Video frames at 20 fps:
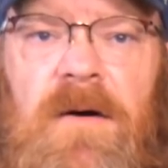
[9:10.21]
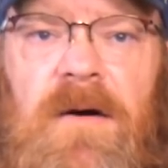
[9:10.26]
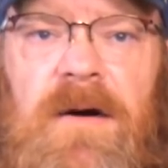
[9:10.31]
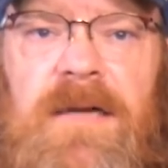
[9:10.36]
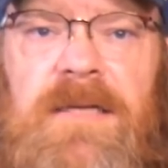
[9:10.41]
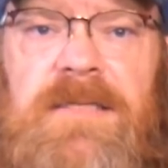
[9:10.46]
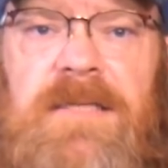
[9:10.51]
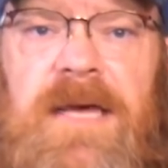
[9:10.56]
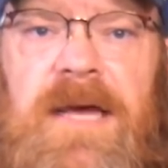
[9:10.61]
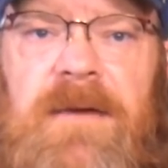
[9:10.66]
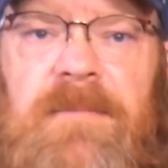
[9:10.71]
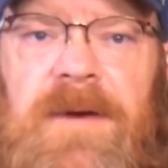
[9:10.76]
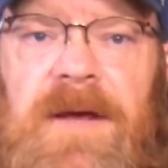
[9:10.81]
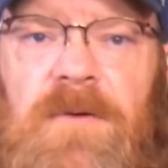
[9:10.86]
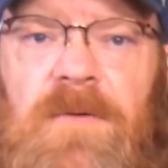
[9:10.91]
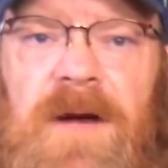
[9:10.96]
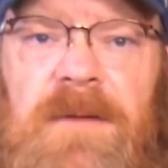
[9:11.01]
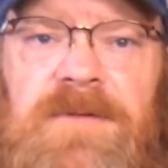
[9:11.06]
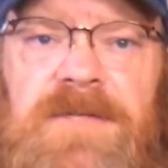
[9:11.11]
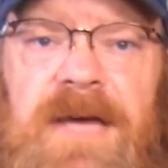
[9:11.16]
on his
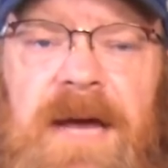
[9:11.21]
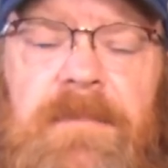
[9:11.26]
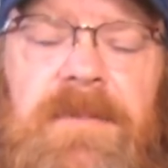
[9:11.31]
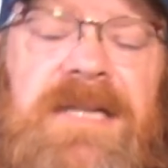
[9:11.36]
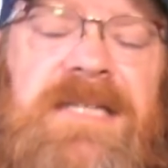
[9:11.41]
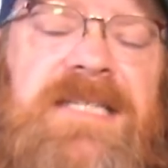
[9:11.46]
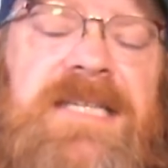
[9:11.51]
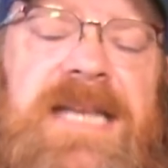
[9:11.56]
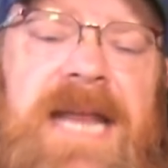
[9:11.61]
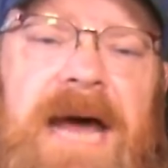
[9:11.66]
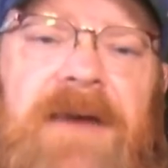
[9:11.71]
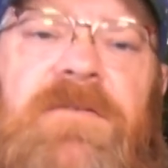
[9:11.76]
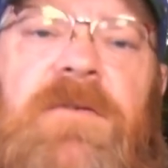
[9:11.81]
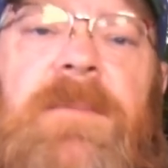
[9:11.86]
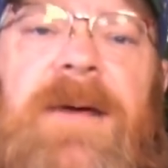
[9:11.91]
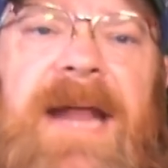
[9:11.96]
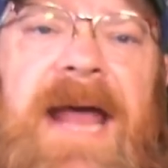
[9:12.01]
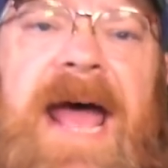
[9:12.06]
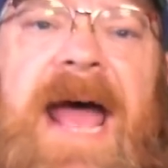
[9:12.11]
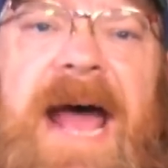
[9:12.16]
campaign website, but has
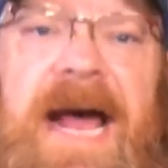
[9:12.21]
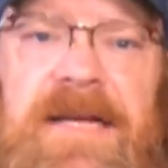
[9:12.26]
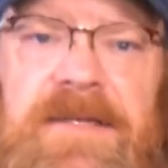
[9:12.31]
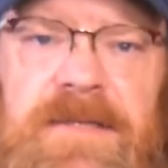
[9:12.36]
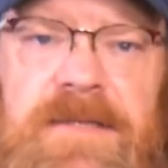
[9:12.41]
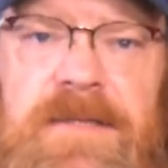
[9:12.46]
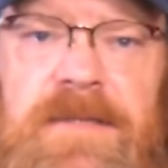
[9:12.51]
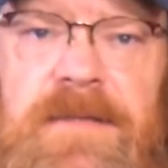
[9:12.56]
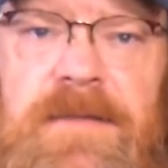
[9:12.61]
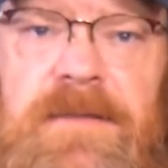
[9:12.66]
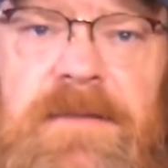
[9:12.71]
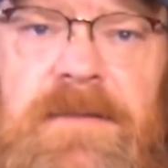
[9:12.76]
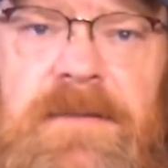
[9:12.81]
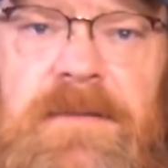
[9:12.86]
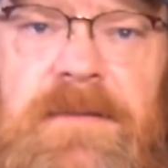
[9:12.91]
never been asked